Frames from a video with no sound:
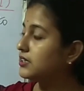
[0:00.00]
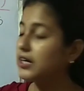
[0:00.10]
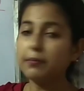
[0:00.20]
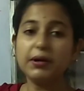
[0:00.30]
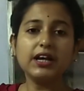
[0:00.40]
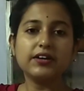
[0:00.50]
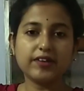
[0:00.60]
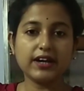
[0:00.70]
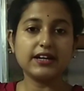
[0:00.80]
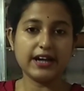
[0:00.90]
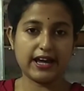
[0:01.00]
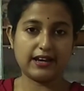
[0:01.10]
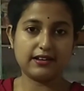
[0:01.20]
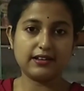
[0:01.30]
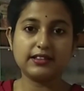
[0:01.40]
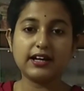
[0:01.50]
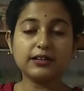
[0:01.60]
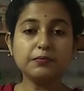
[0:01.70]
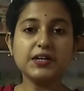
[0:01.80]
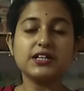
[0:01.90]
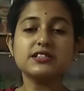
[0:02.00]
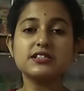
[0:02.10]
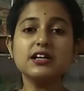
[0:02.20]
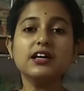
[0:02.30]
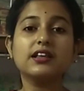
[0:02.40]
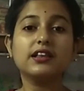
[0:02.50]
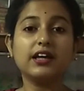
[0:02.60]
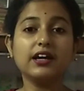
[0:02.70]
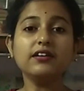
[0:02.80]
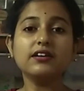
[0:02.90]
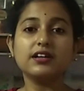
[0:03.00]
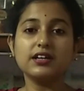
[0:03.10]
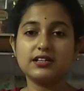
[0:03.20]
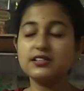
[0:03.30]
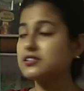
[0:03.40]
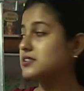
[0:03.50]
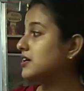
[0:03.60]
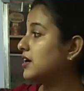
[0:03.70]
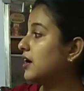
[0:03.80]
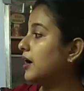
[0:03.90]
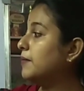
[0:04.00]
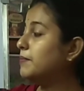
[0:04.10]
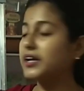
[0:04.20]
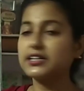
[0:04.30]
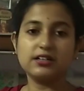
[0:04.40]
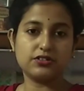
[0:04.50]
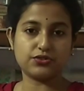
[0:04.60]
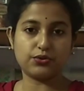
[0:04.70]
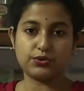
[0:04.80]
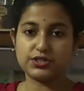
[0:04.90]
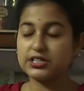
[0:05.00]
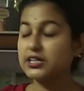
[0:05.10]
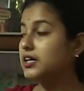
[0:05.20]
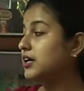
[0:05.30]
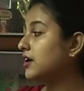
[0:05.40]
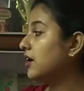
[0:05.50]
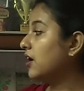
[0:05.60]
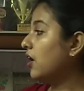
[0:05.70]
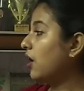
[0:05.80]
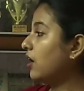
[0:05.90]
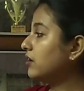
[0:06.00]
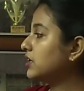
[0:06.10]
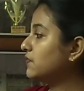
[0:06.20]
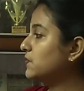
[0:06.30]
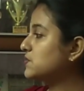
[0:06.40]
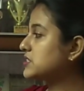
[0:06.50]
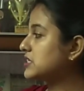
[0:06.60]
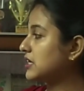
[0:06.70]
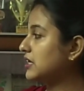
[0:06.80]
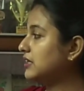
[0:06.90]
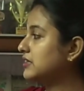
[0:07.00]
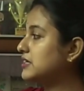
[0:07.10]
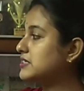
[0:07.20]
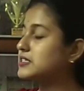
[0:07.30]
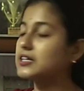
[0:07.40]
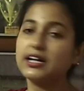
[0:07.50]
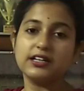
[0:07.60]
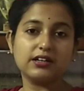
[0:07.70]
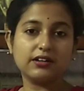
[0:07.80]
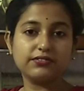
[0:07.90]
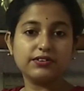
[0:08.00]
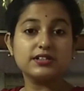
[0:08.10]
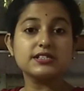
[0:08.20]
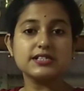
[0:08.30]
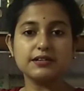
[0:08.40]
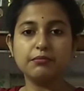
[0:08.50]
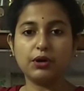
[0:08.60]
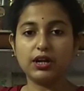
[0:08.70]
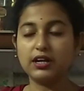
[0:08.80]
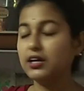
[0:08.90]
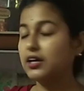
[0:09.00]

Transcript: double red line, that means there is a metal road. Or if you see this kind of symbol,